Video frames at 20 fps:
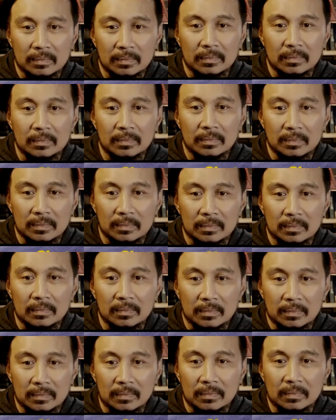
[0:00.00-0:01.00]

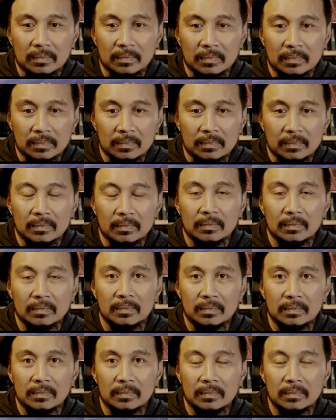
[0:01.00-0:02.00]

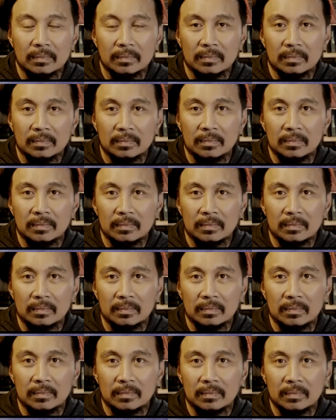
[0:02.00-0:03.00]

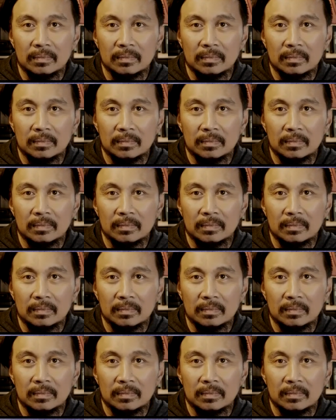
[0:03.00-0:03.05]
This person isn't speaking.